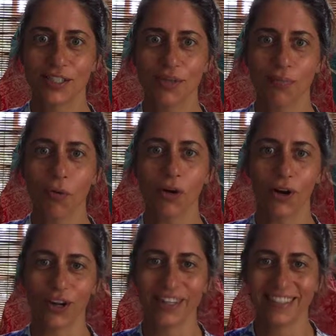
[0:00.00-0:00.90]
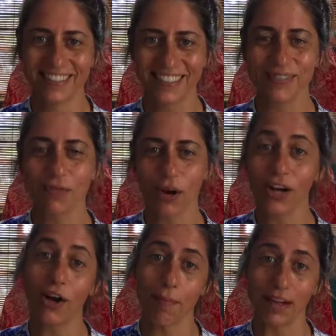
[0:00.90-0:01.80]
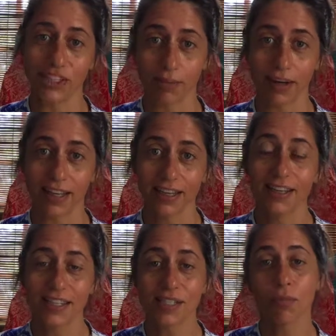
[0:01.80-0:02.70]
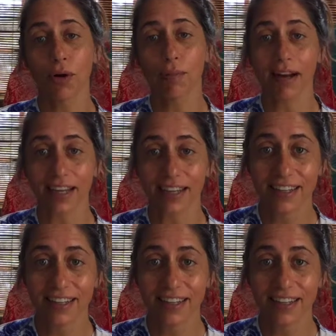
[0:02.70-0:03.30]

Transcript: more, I call it magic money, some more money.